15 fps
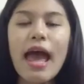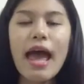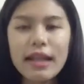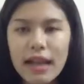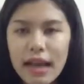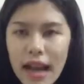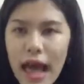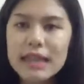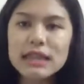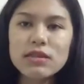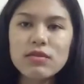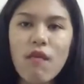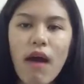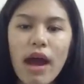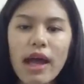And the
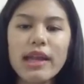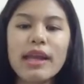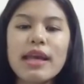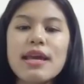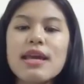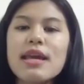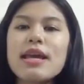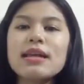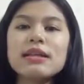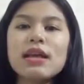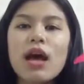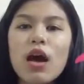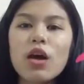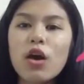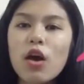last one
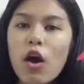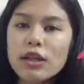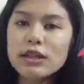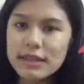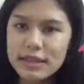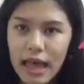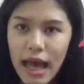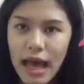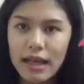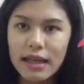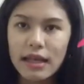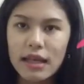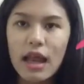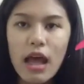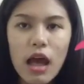is
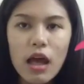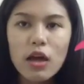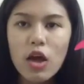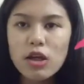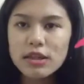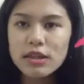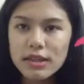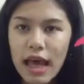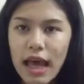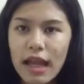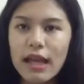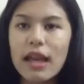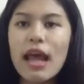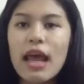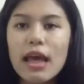Gostan.
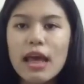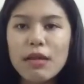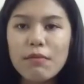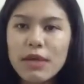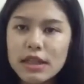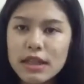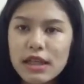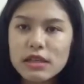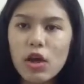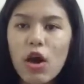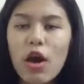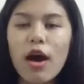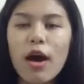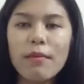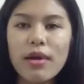Gostan in British
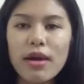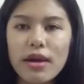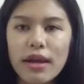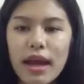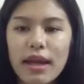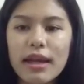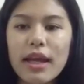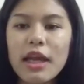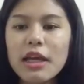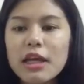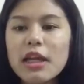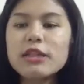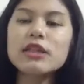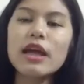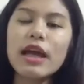or American
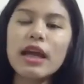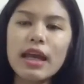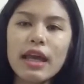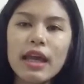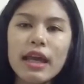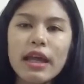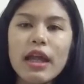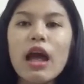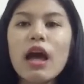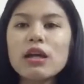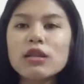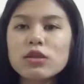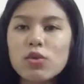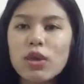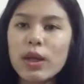English is
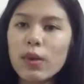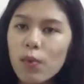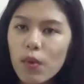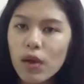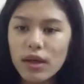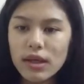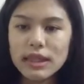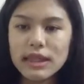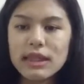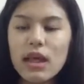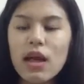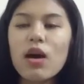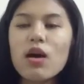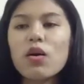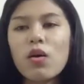to reverse
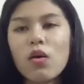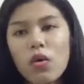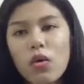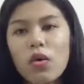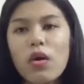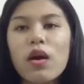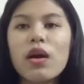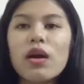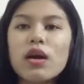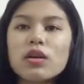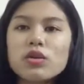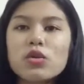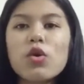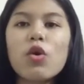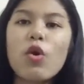or
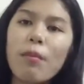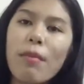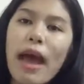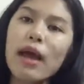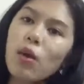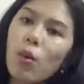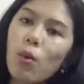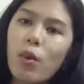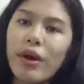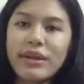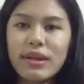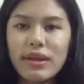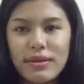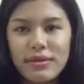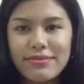to go
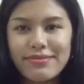backward.